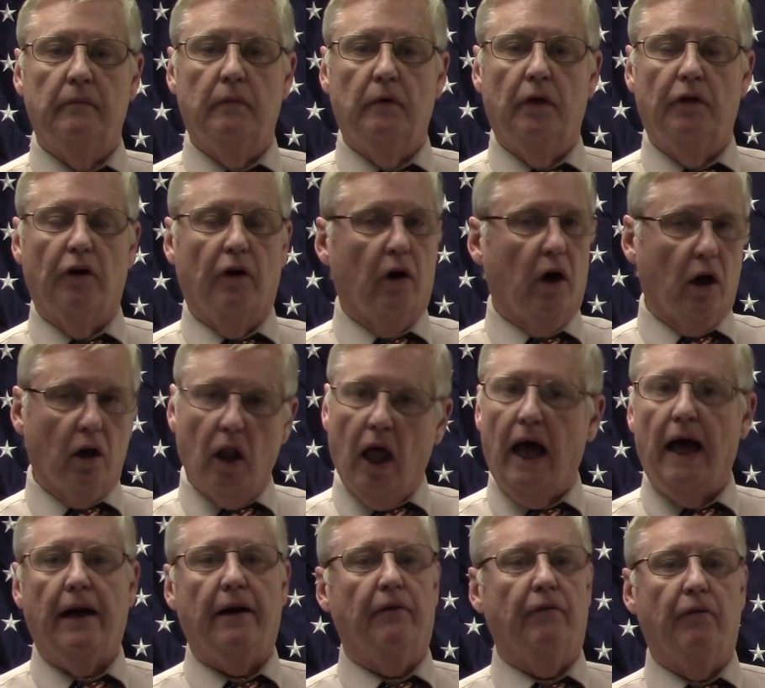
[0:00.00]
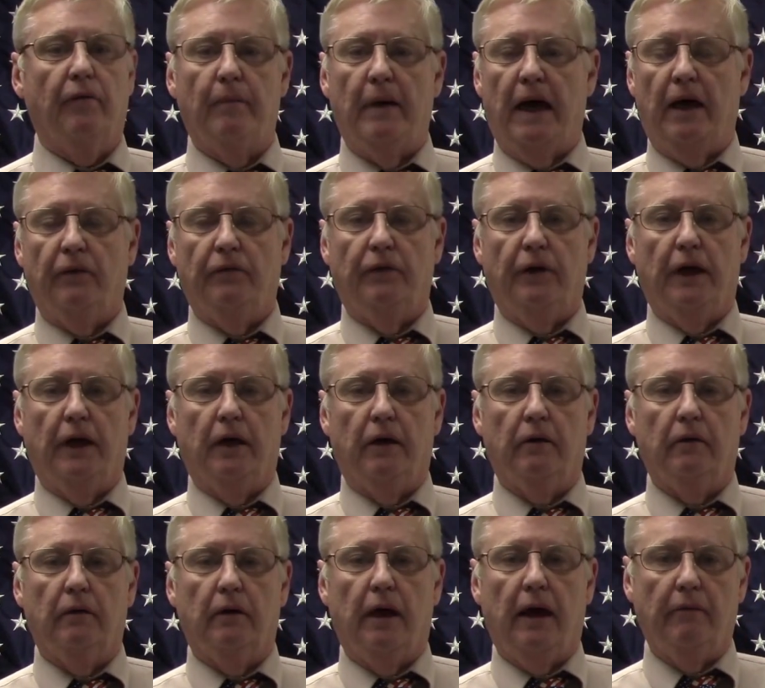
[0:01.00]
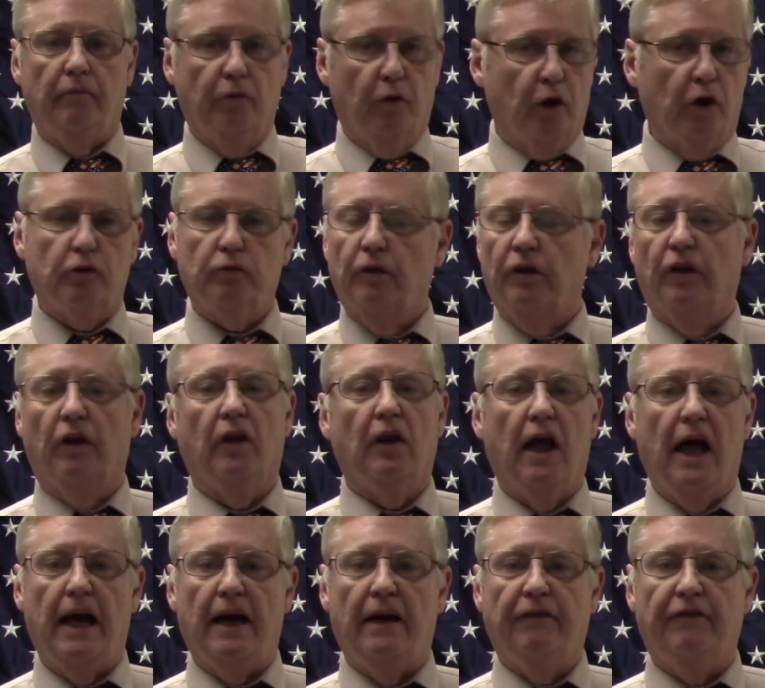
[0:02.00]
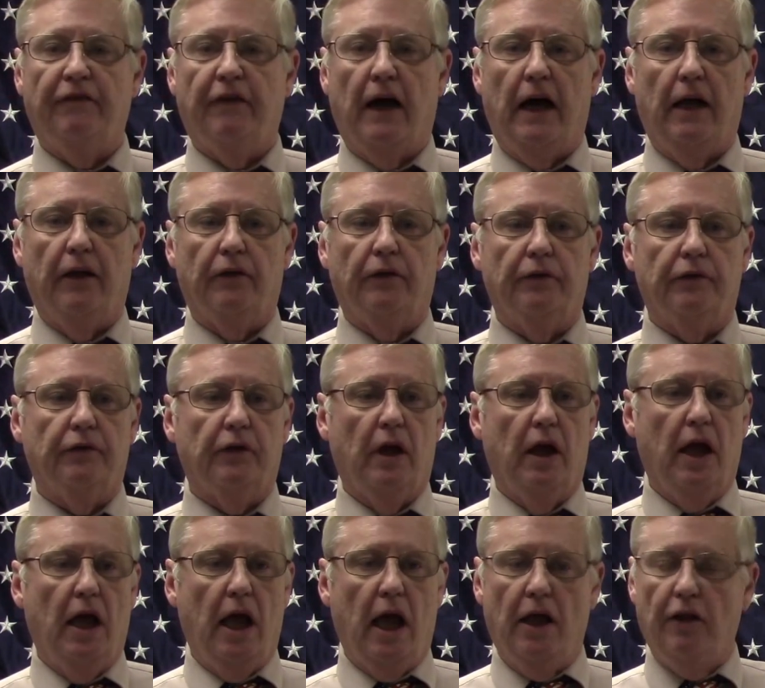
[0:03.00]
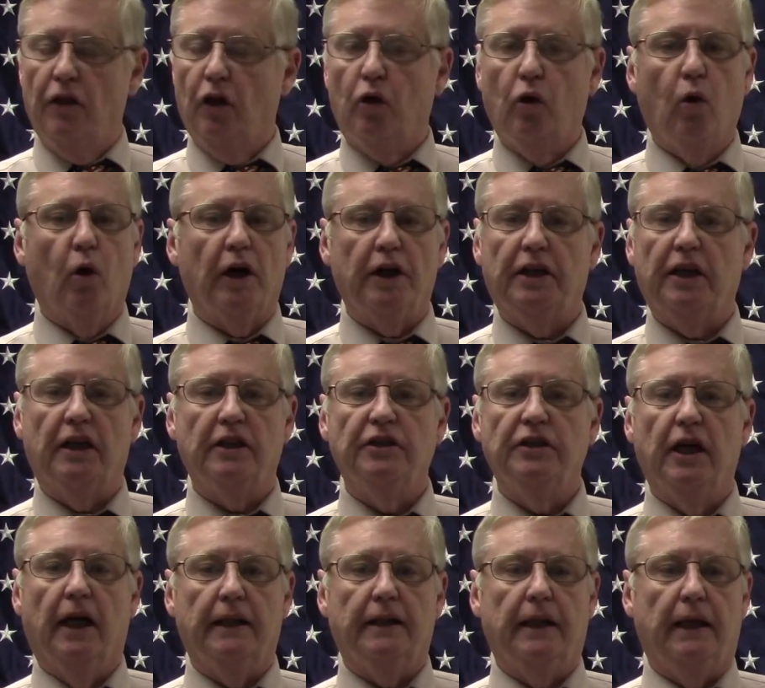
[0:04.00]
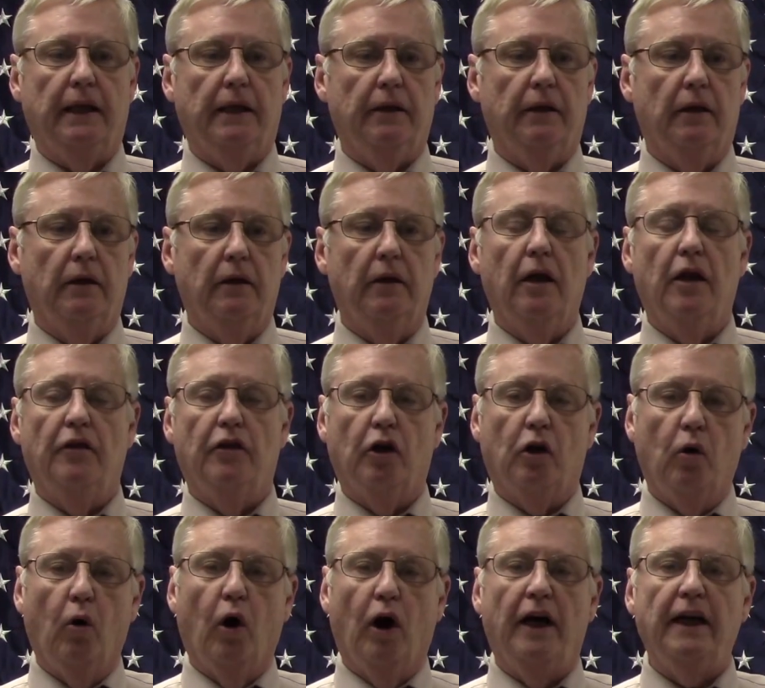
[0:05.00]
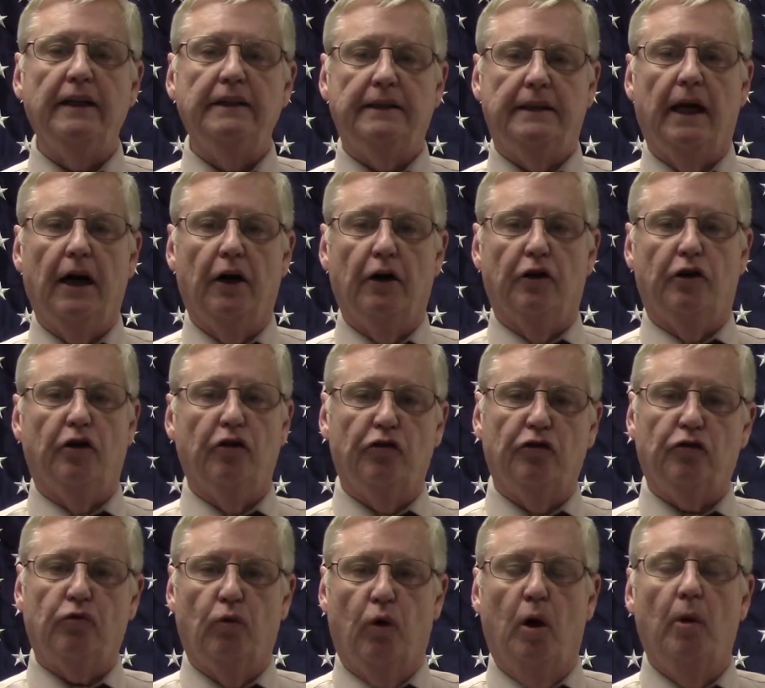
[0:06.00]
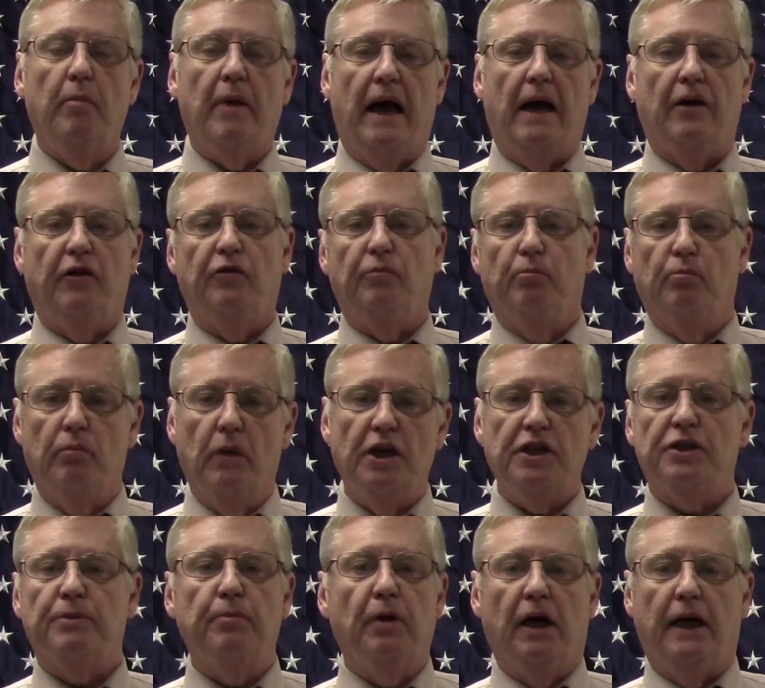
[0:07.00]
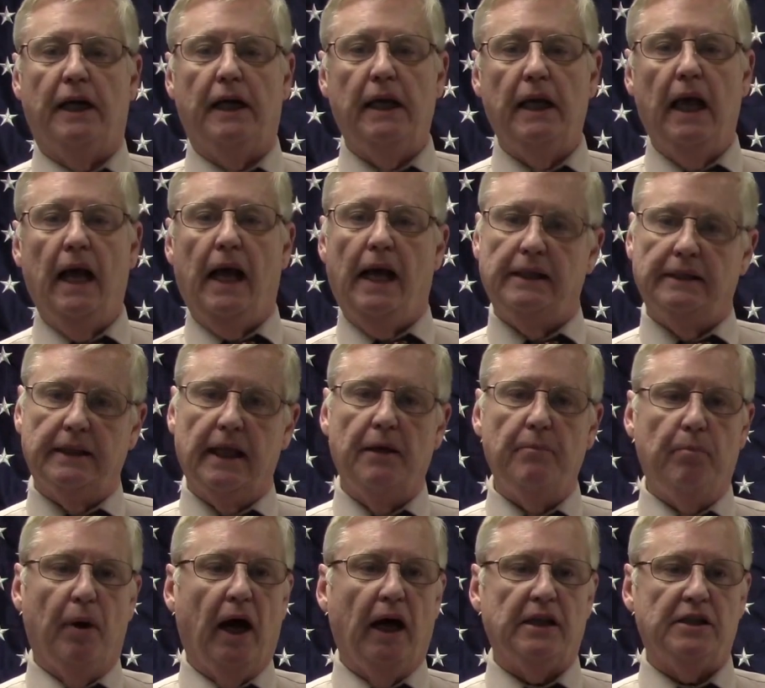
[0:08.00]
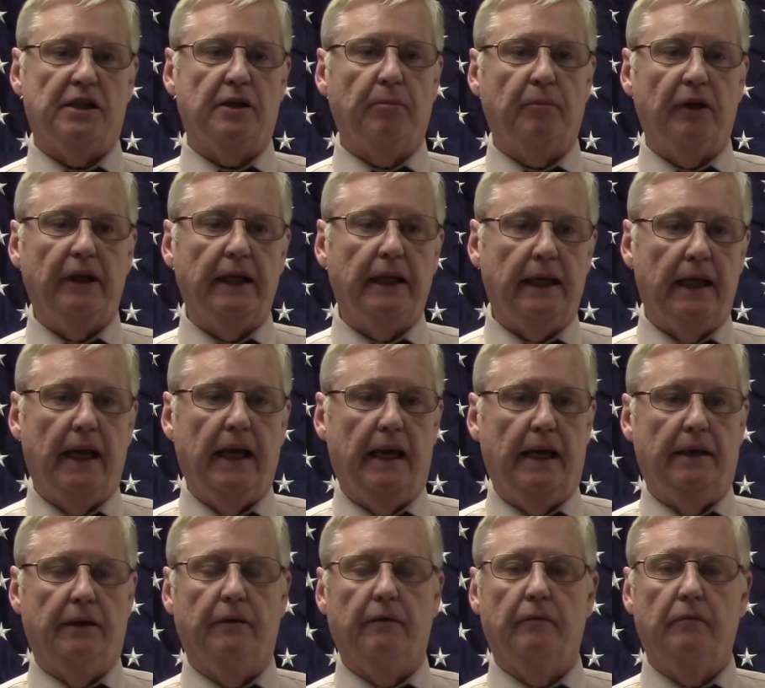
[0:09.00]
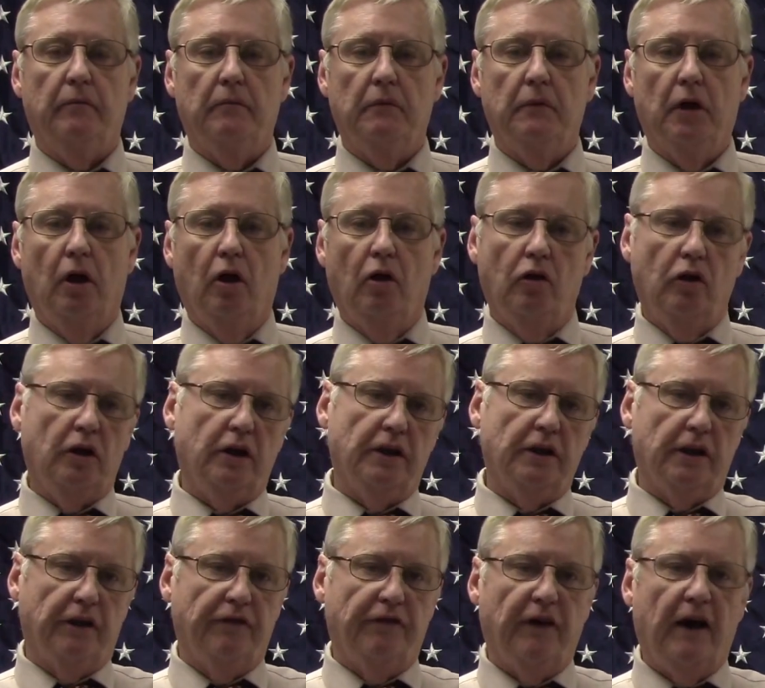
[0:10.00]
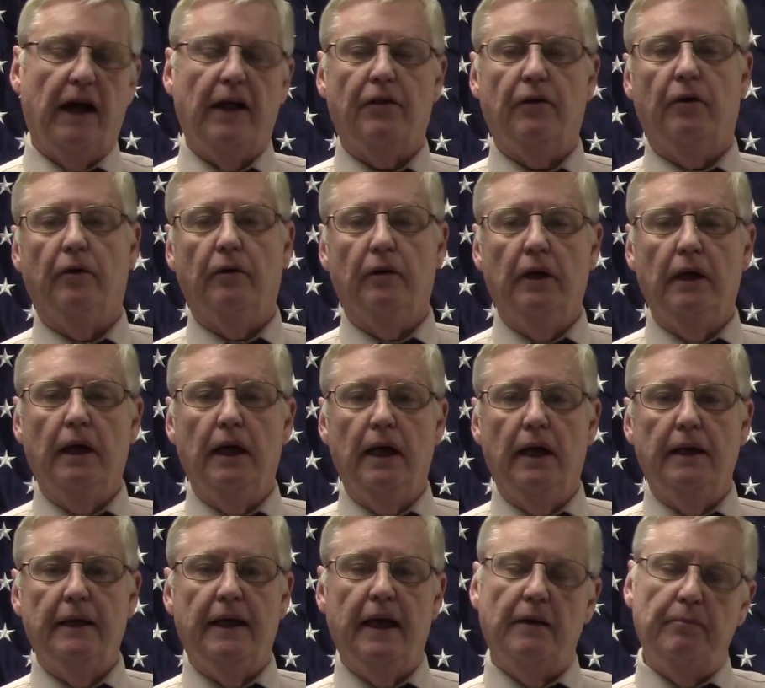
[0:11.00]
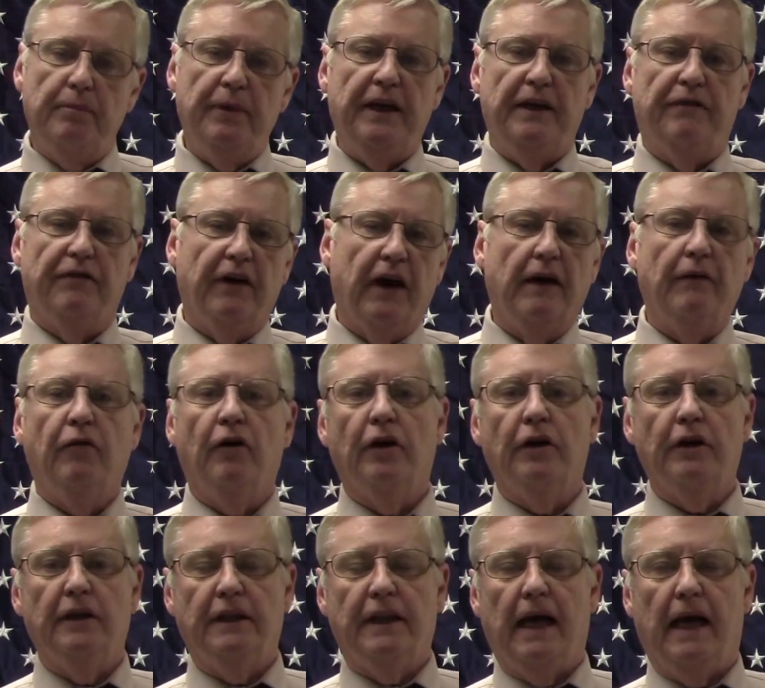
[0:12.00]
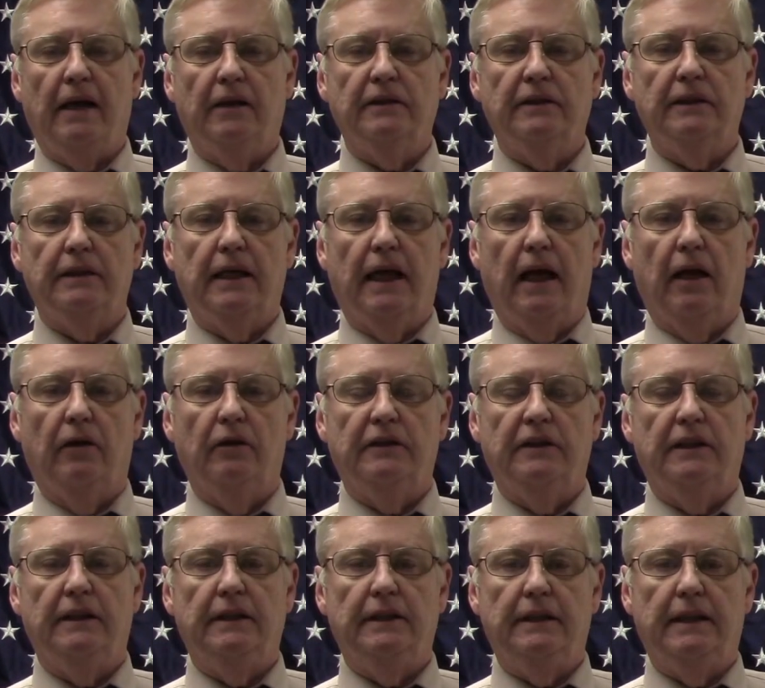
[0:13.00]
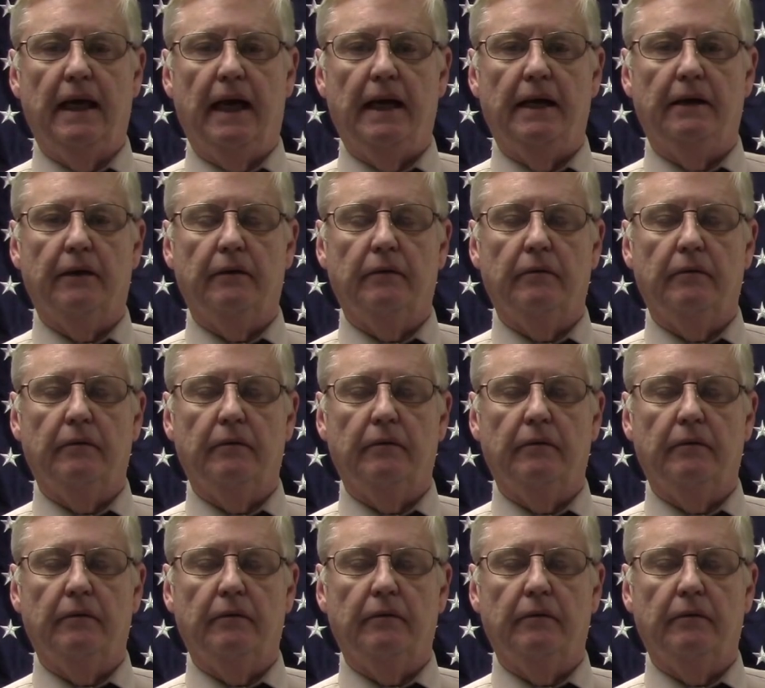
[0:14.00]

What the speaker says: There are a lot of them out there. I've worked with a lot of fathers. And the court does nothing. The court is there to screw them out as much money as they possibly can. Look at the father, deadbeat, $500,000 in debt.